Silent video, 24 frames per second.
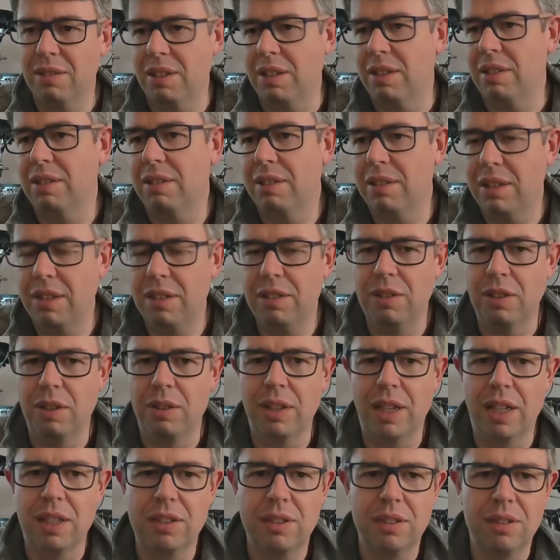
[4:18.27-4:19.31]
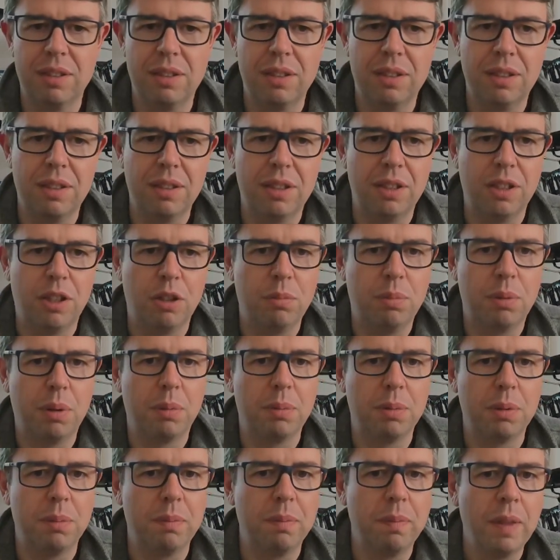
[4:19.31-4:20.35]
and that's no
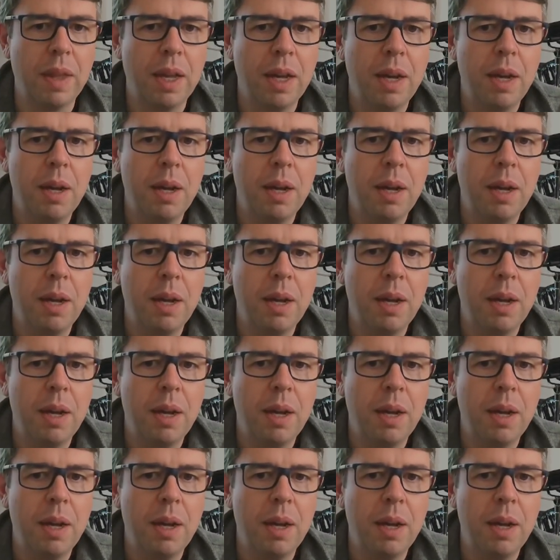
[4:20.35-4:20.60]
problem.